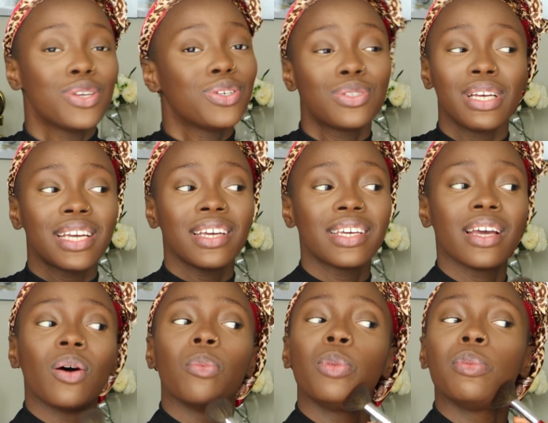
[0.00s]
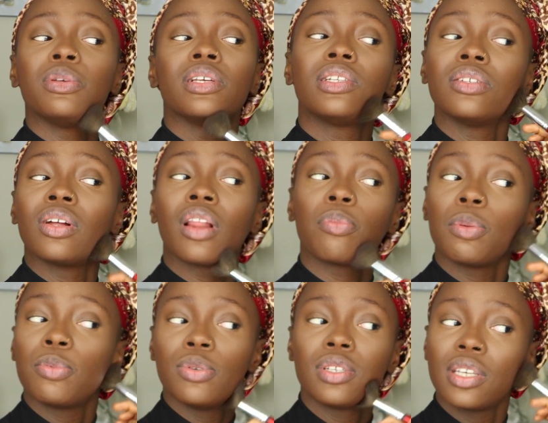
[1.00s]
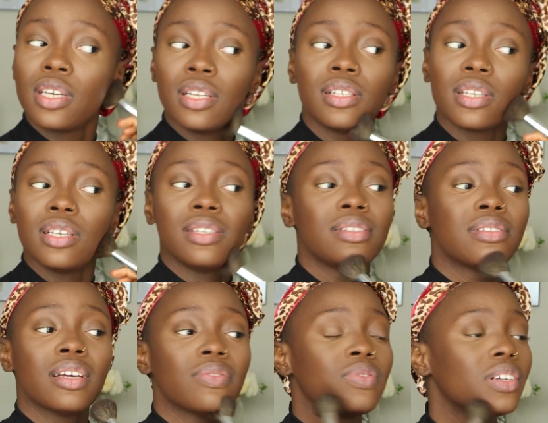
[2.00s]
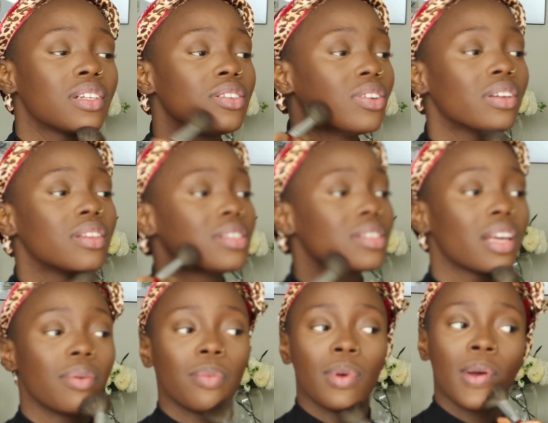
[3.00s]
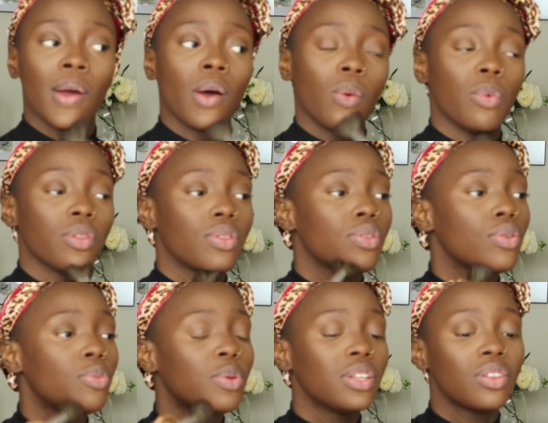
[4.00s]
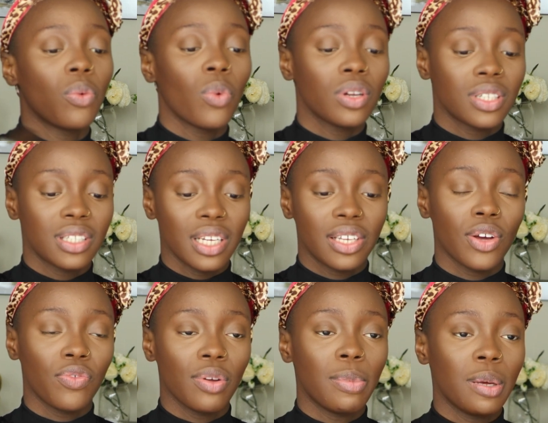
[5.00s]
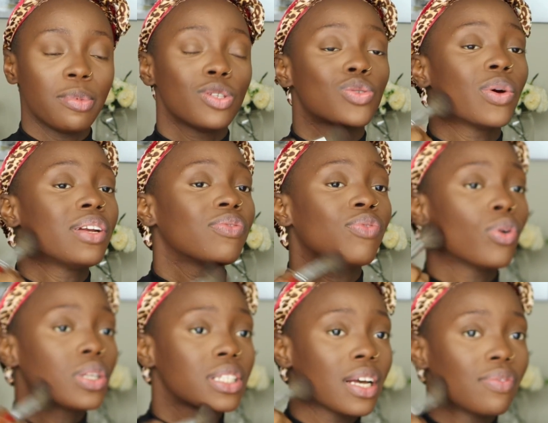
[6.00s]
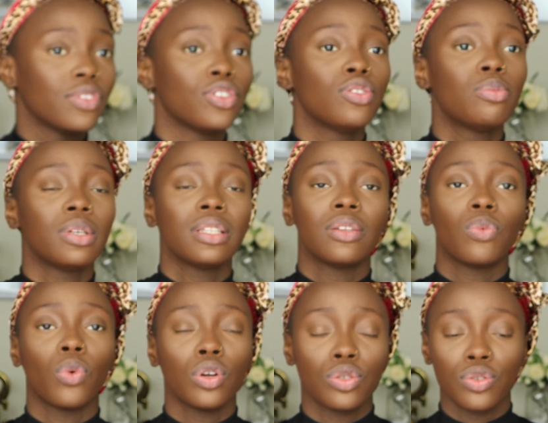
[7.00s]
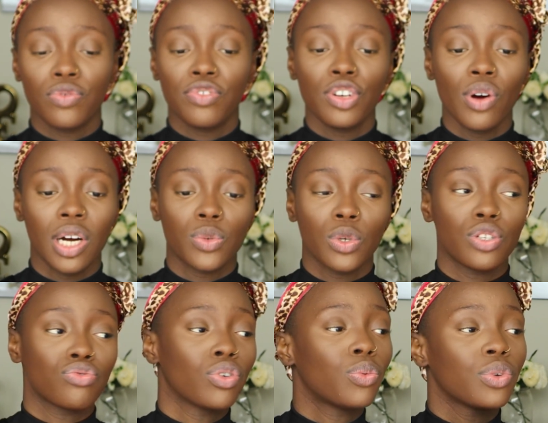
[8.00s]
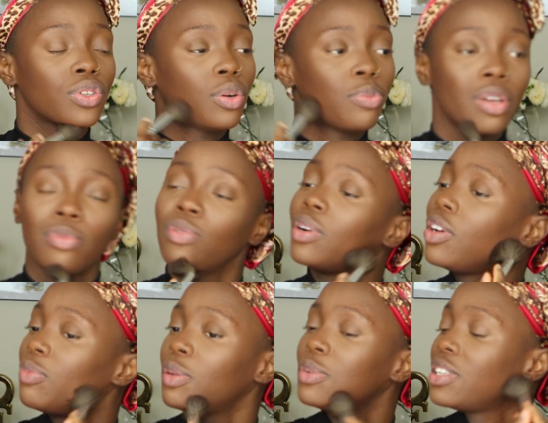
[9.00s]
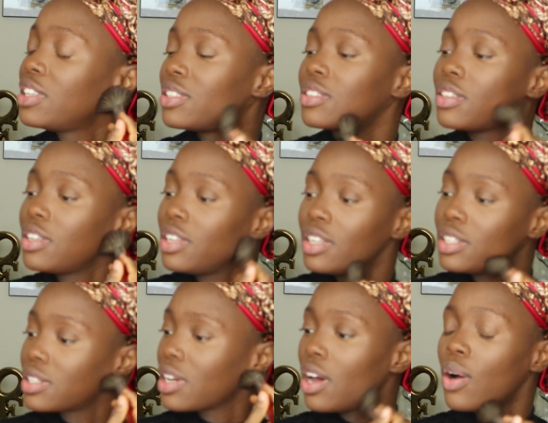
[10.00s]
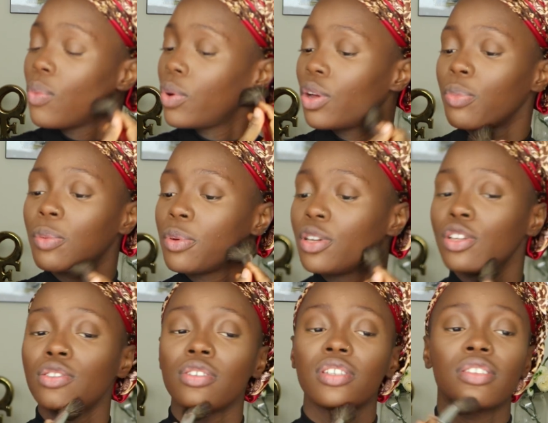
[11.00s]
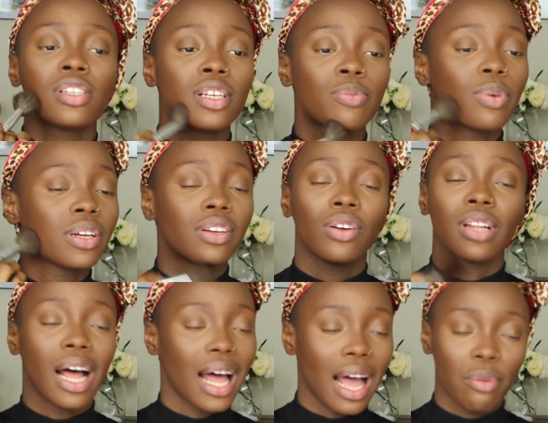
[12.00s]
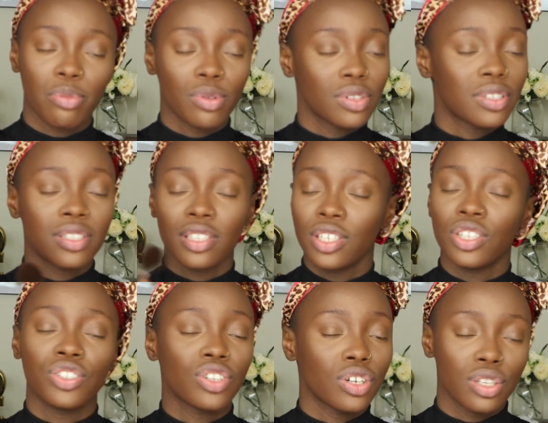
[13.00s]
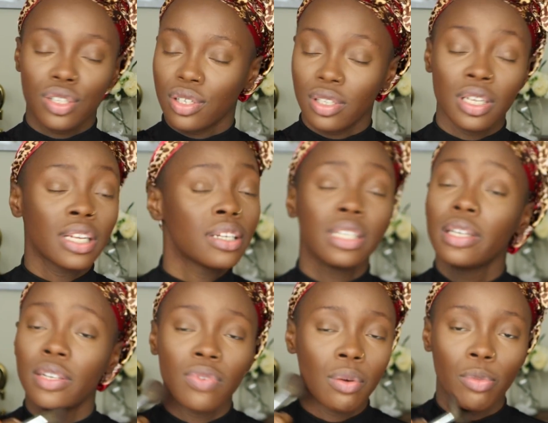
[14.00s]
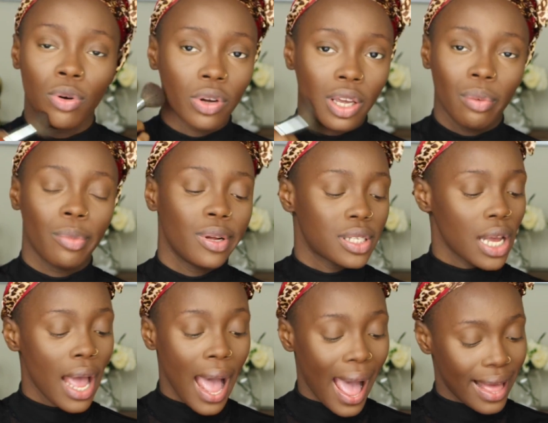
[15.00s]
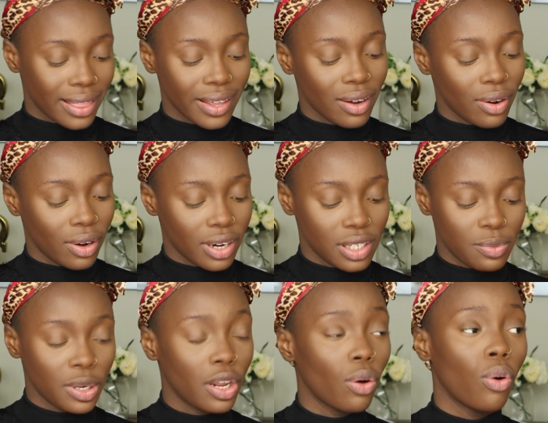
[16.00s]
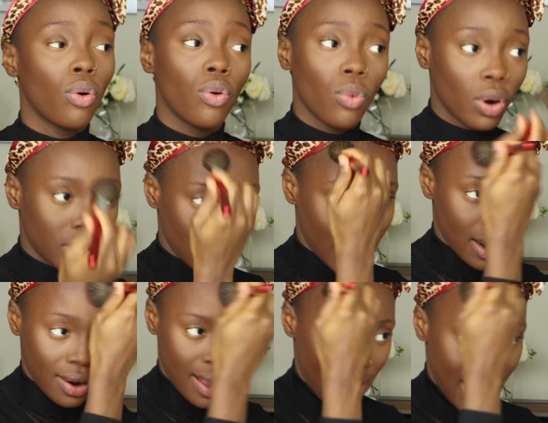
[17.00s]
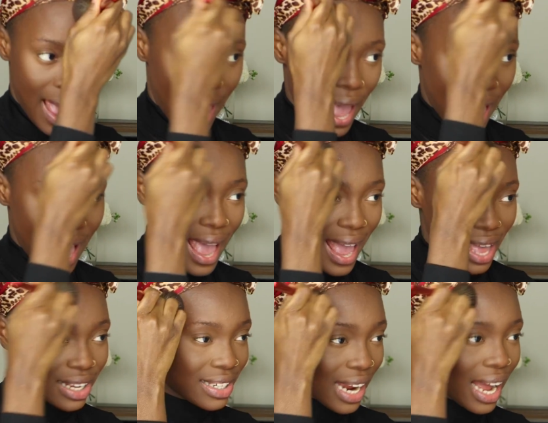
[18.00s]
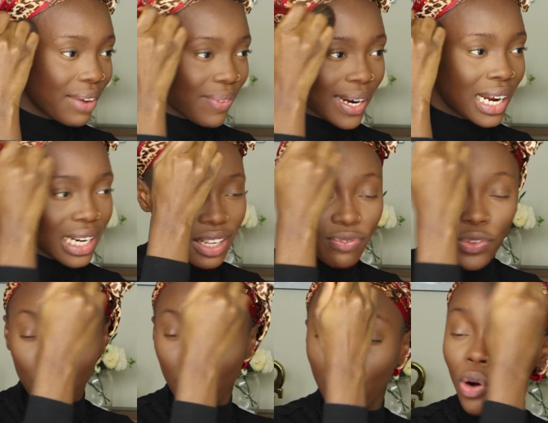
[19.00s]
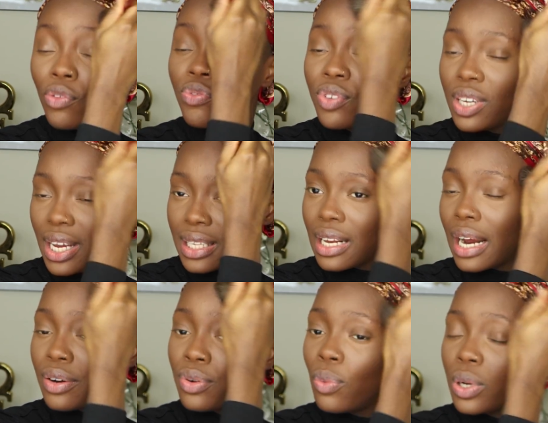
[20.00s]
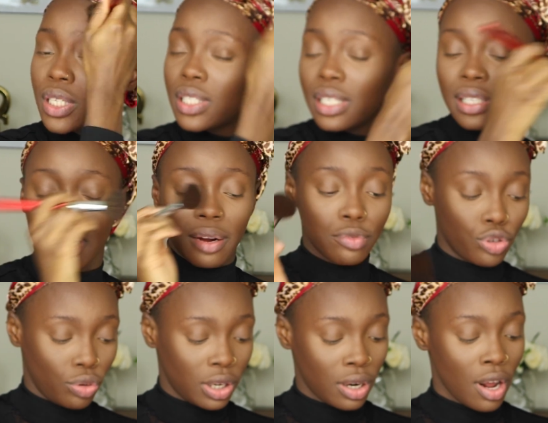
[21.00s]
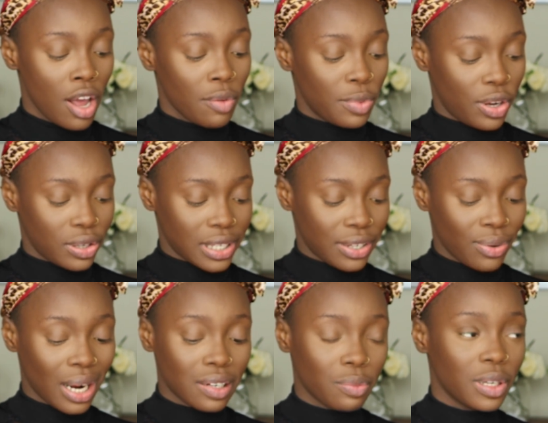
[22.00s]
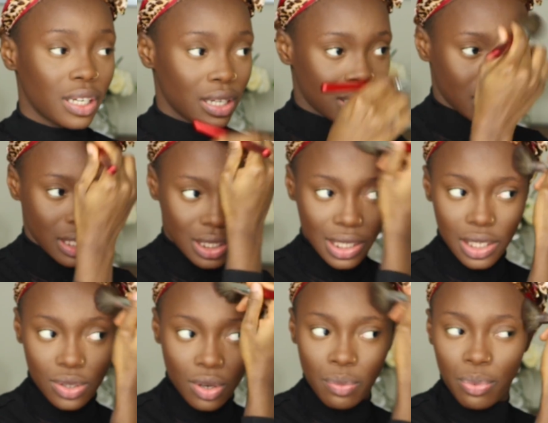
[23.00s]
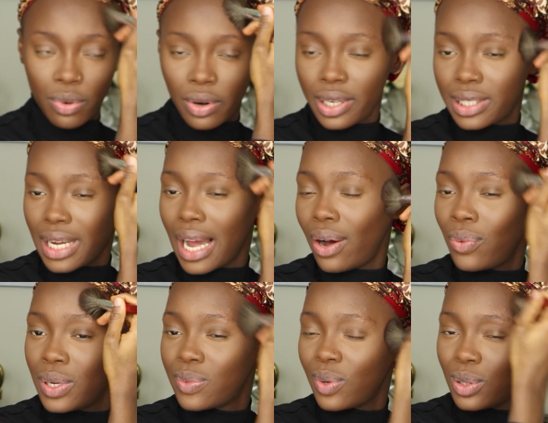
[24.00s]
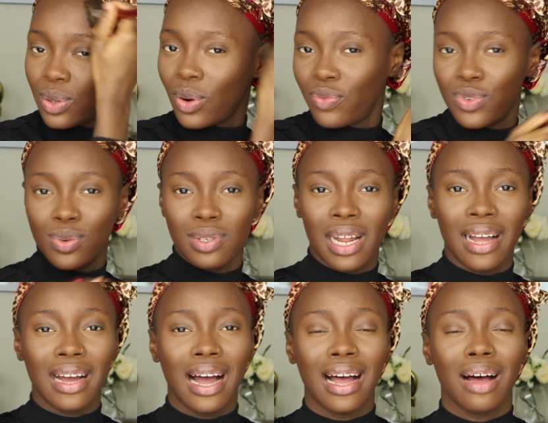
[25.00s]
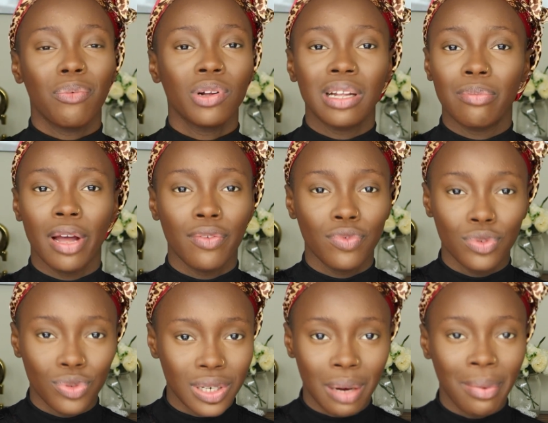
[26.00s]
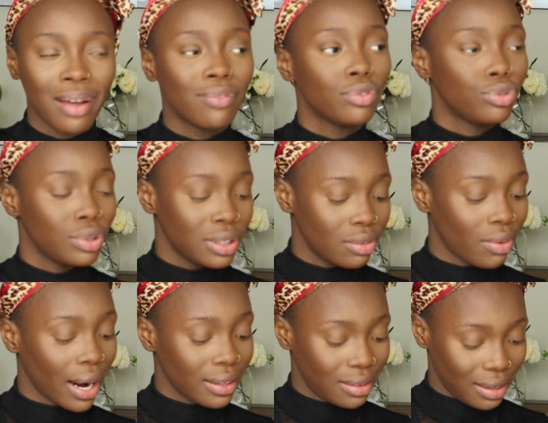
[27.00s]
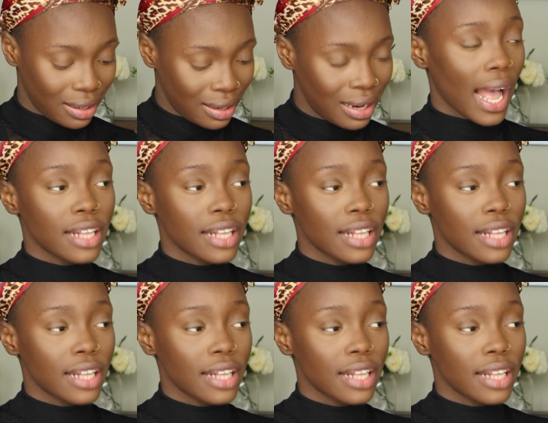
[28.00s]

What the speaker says: You taking care of babysitting other people's kids is definitely not the same with you being the one to take care of a baby 24/7, you being the one to figure out what is wrong with your baby, when your baby needs to eat, when your baby needs to sleep. When all that happens, it's just a different ball game. But I thank God it's been a whole 1 year, and I finally feel confident that I know what it is that I'm doing, because I know at the beginning stages, at some point I always felt confused, like, what am I even doing? Am I even doing the right thing?